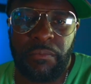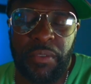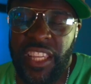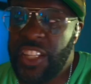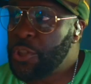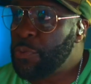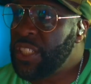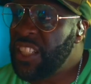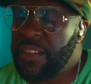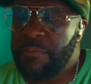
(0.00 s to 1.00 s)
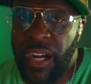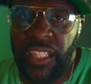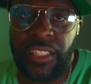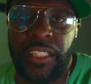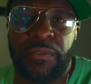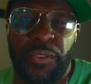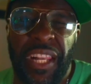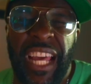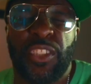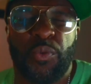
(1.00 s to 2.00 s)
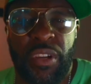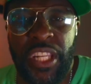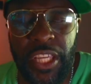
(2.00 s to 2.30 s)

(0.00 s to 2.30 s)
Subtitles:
being interested in politics for the last 20